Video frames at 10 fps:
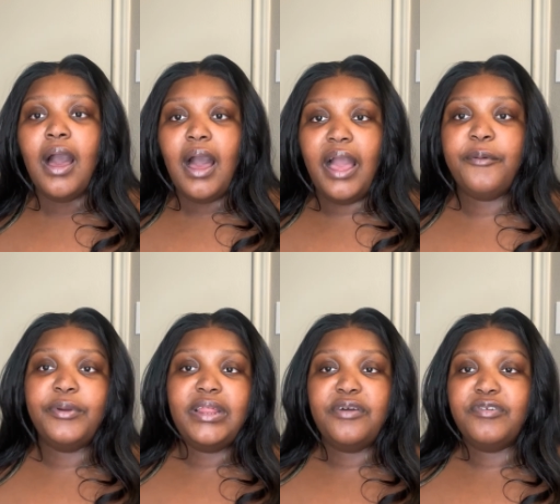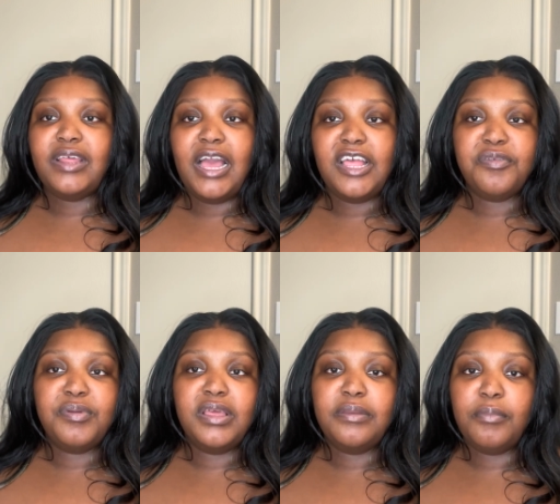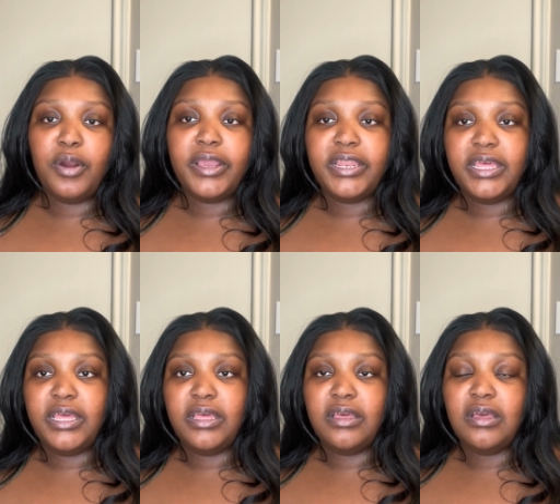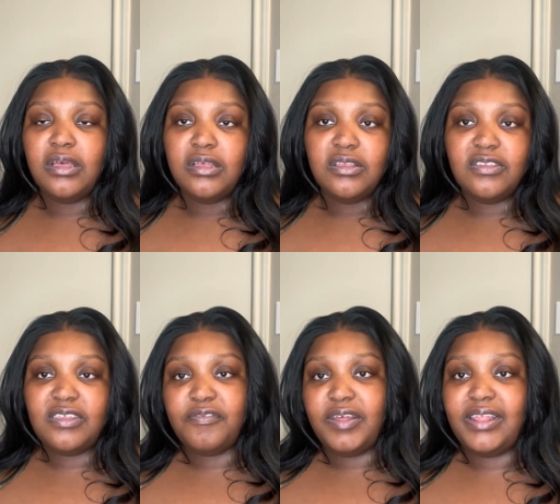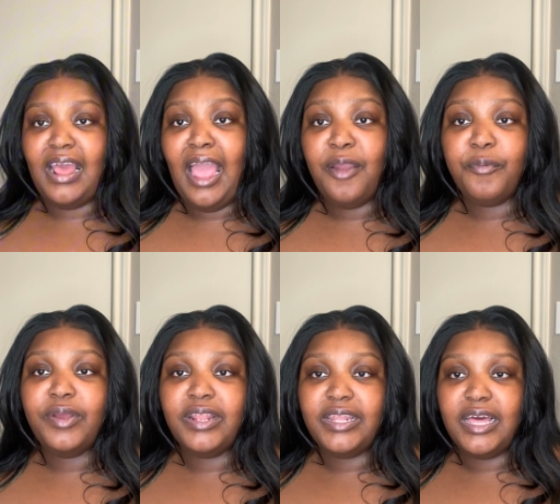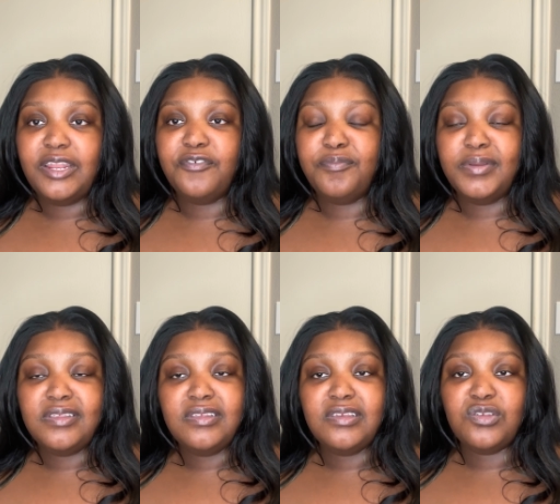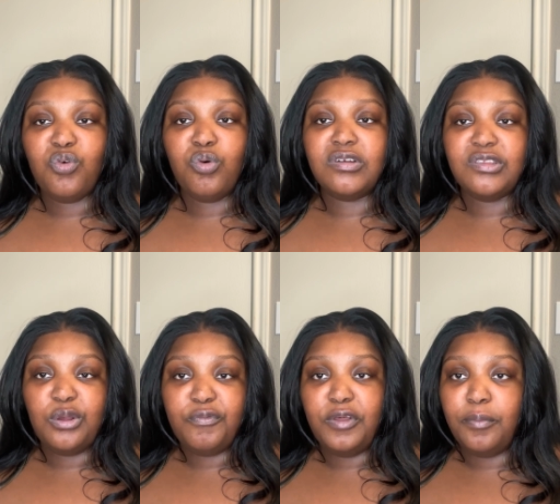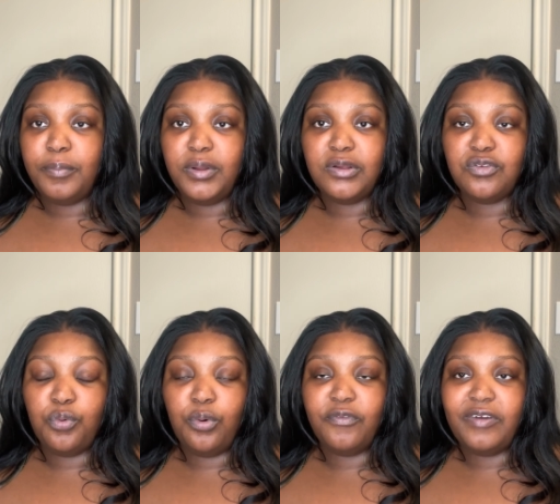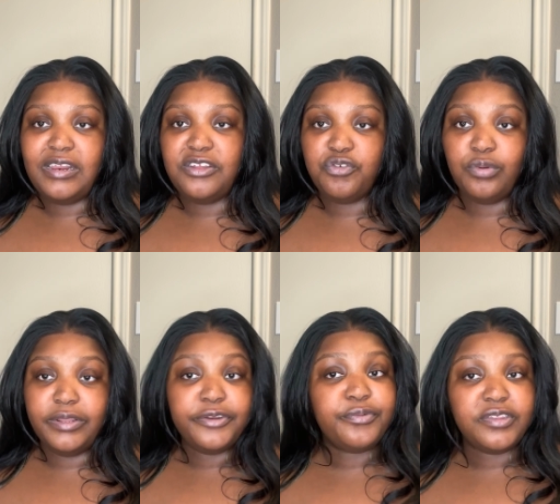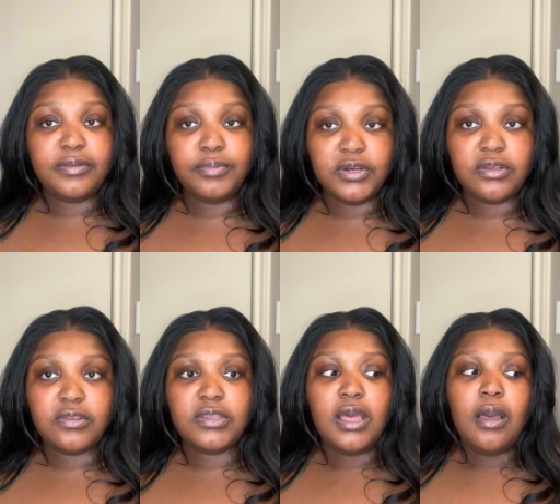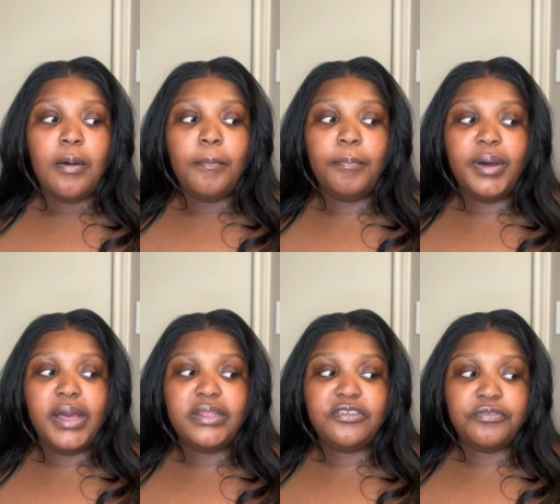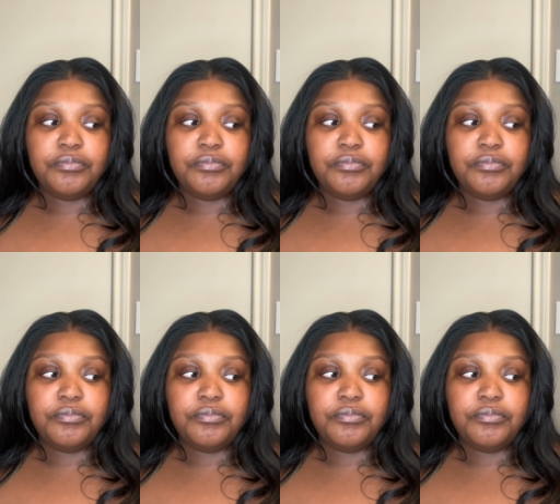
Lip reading: I read advertisement, marketing, stuff like that. I read a lot of business or self-help books or financial literacy books. But